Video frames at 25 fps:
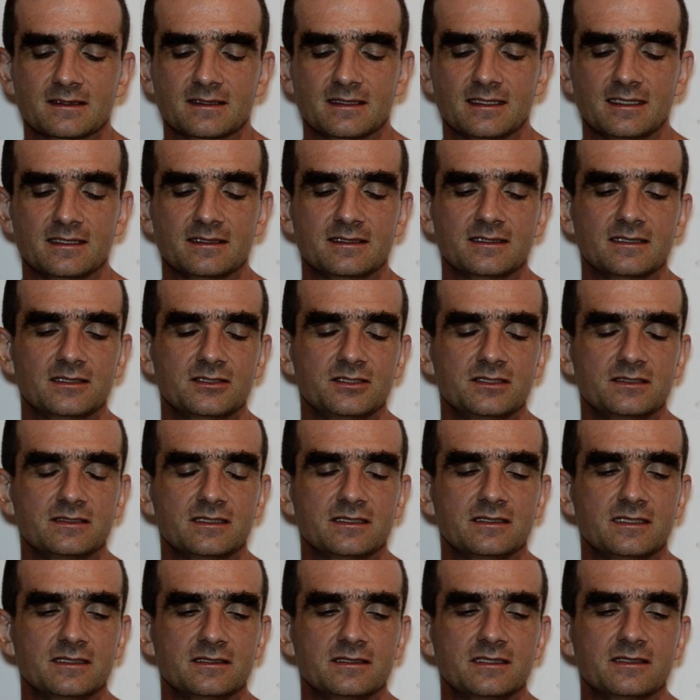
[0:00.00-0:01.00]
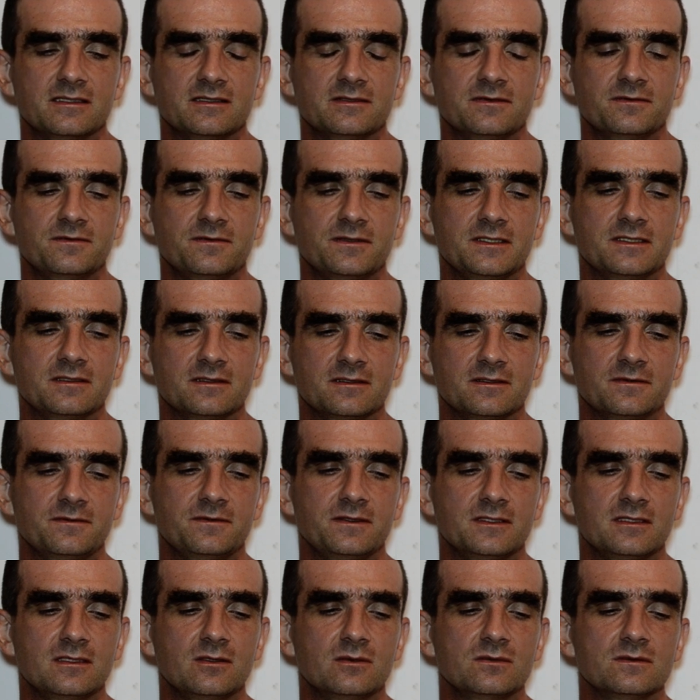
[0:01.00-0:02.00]
and she said that the
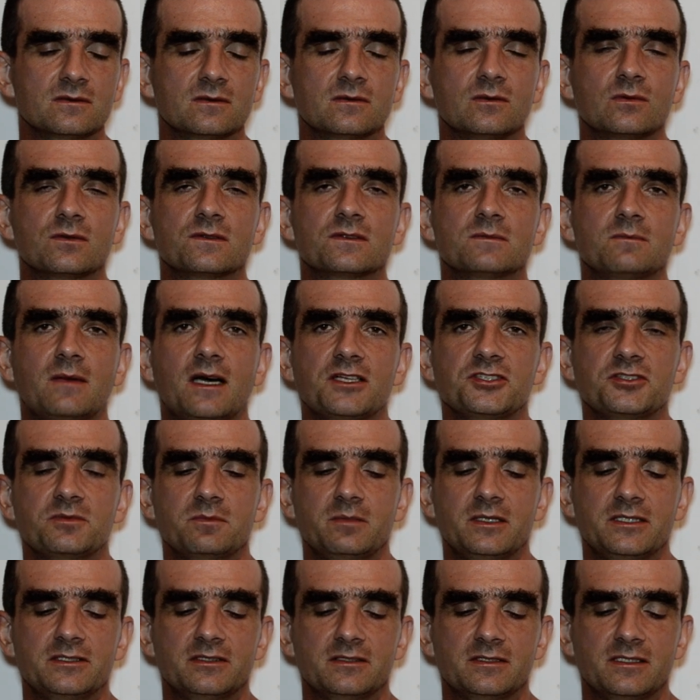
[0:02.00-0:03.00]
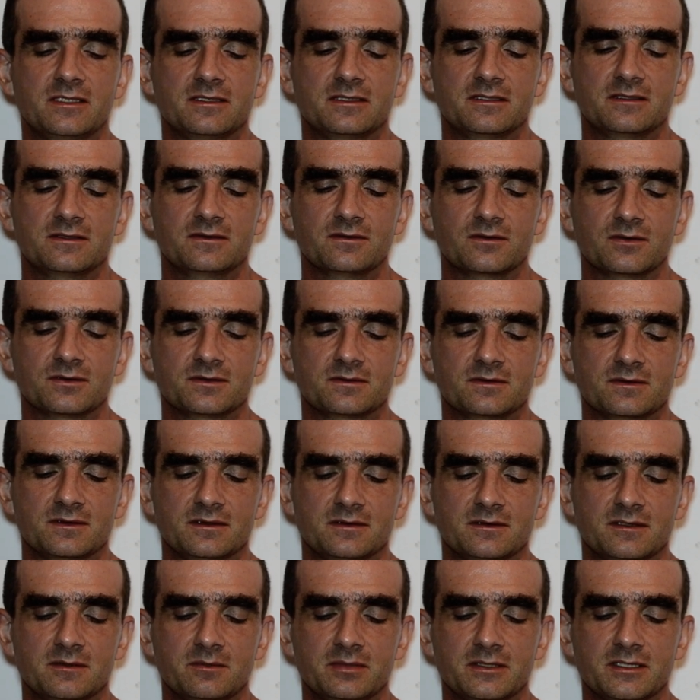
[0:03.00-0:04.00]
feet looks much better than it was
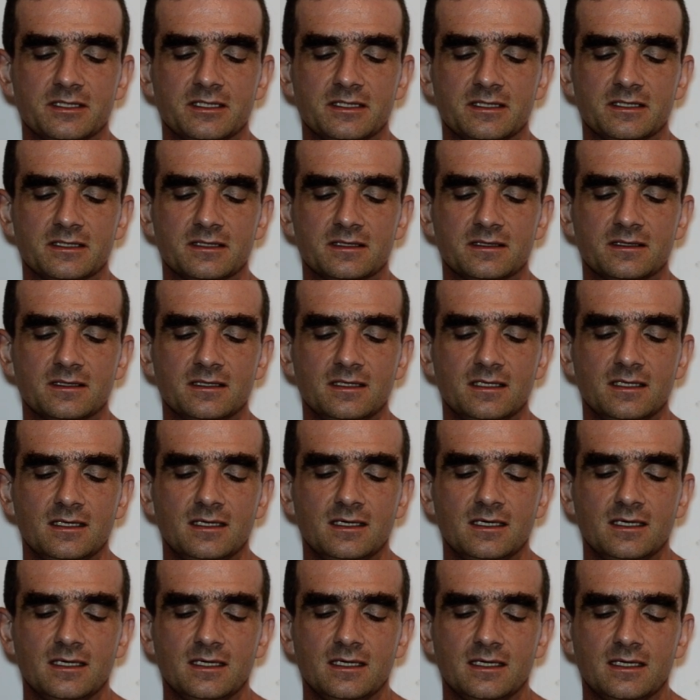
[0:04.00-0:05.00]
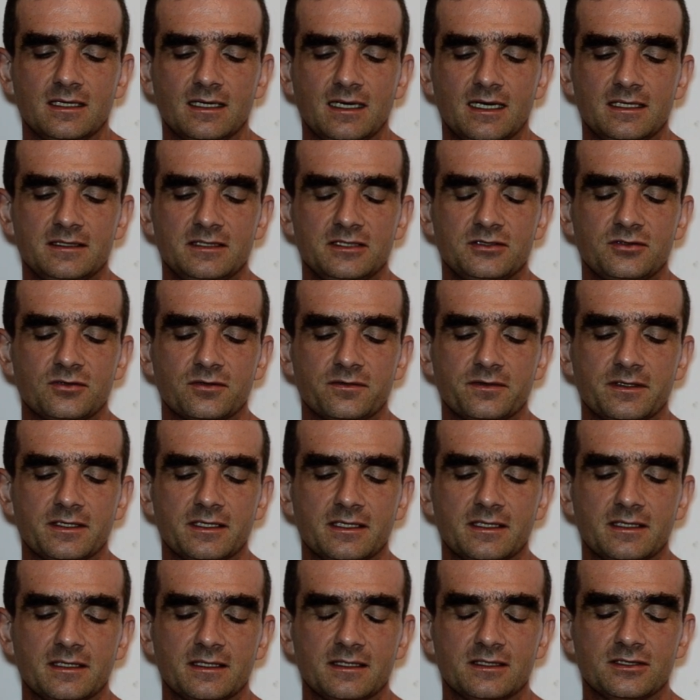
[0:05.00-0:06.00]
in the beginning. And
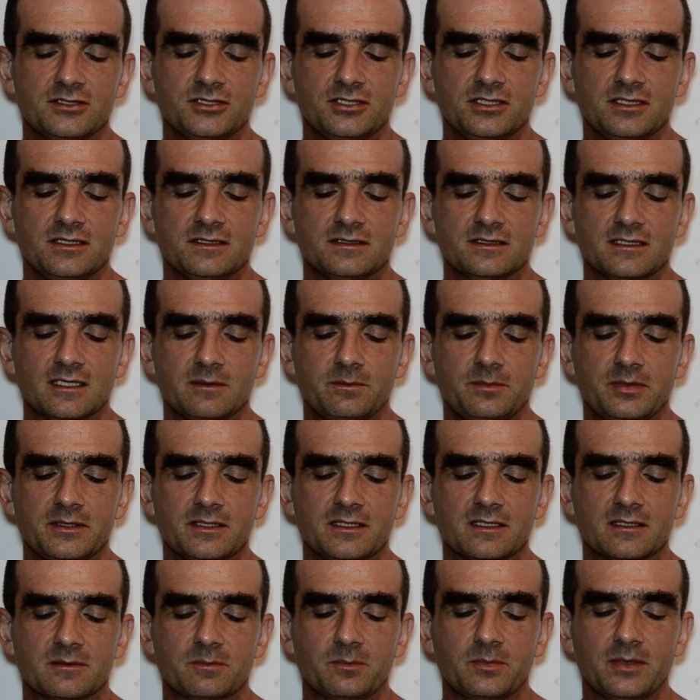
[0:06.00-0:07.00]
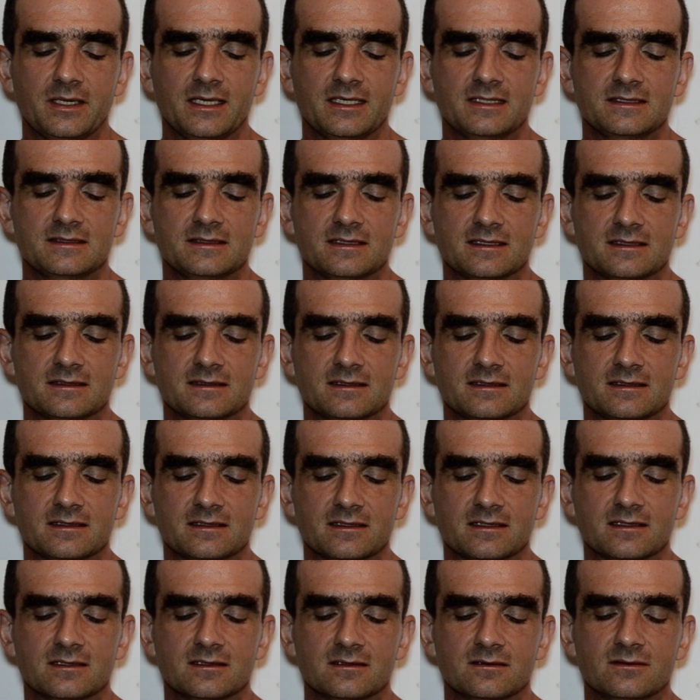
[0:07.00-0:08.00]
Idruvi, she is keeping her pace, and
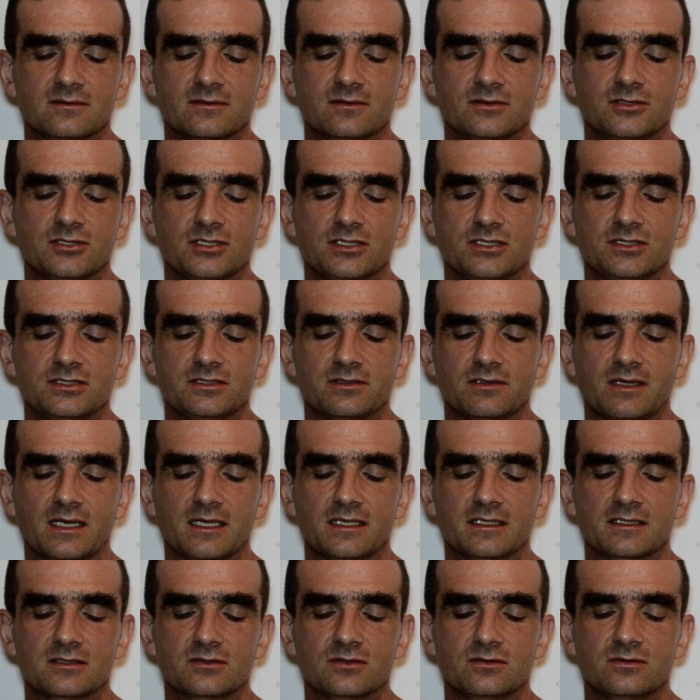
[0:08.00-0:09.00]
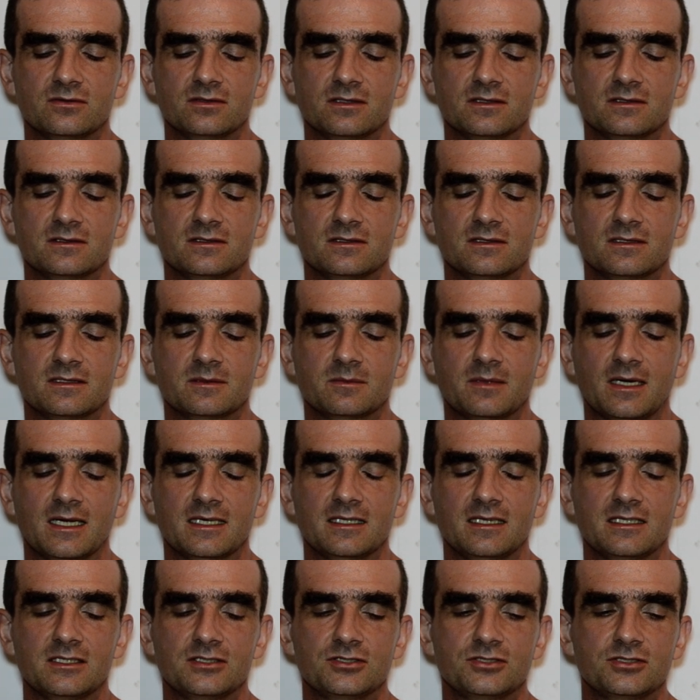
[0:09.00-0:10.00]
she is trying to do her
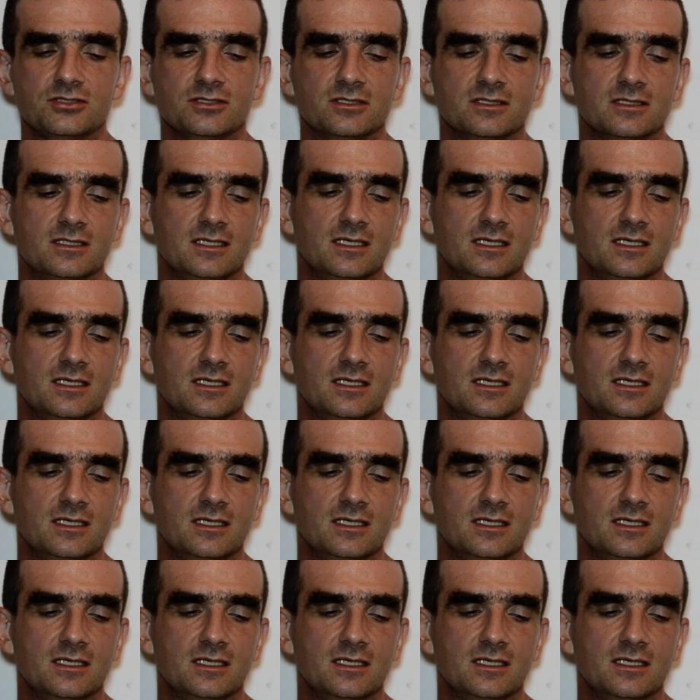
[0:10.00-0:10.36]
mileage.